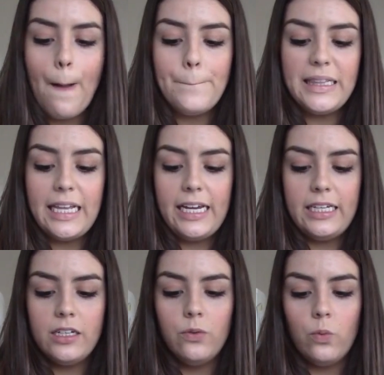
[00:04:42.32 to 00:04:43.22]

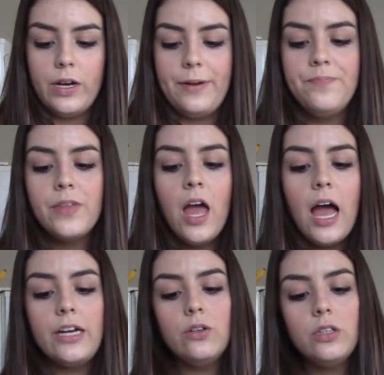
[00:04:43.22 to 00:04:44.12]
plain one.
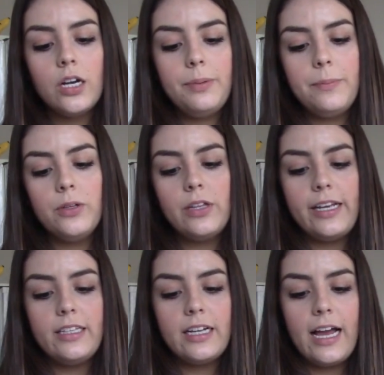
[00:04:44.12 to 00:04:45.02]
I know a lot of people
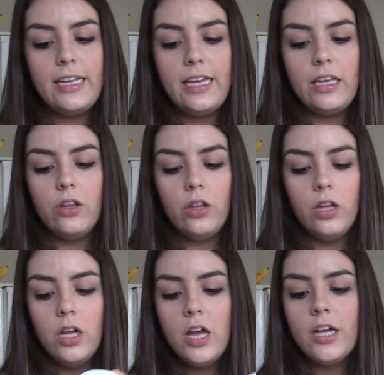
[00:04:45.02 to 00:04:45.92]
like the Kite
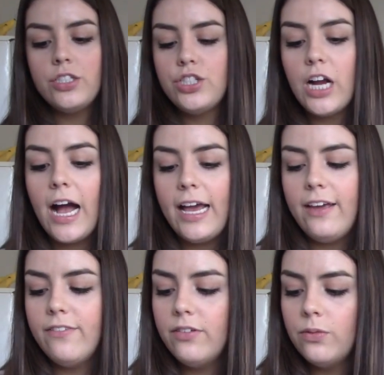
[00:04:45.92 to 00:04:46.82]
Hill
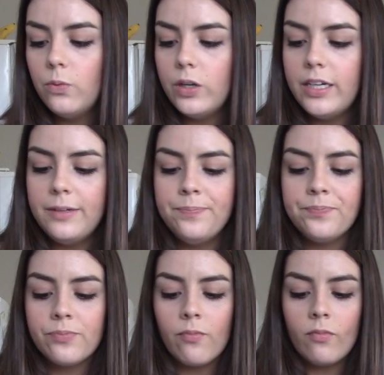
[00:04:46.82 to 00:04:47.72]
chive one,
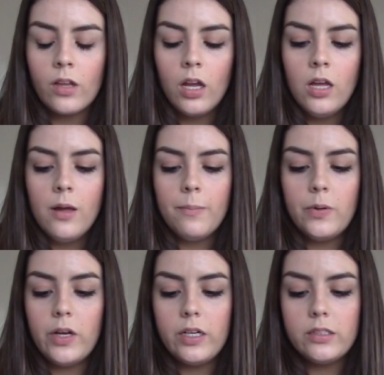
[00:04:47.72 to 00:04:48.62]

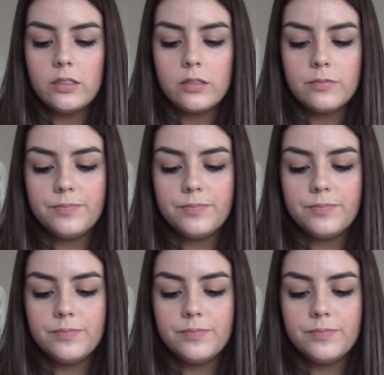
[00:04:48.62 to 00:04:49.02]
but